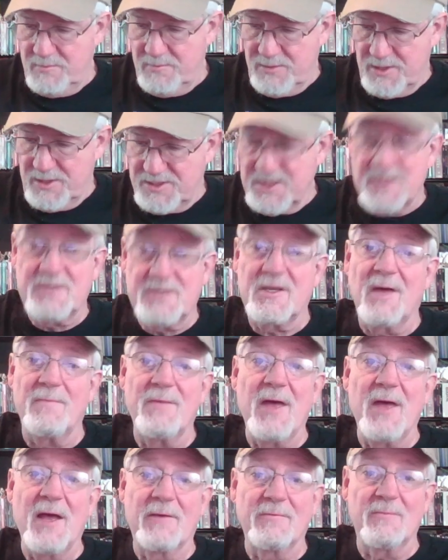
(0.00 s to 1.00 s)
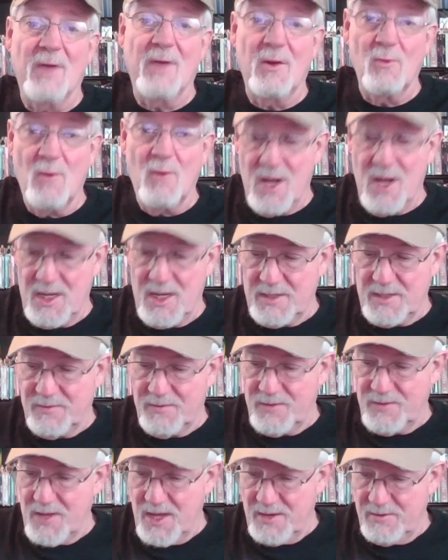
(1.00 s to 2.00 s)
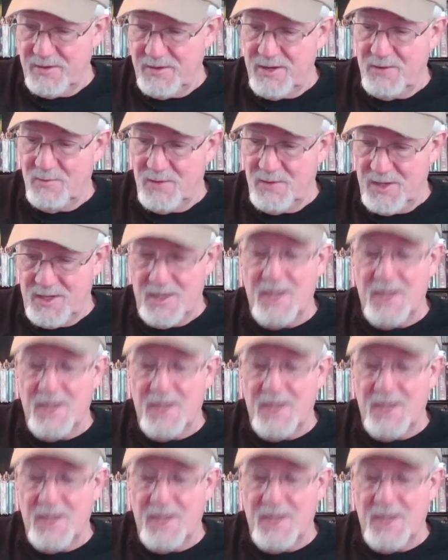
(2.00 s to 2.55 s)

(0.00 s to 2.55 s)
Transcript: Just got back from my walk and thought, you know what?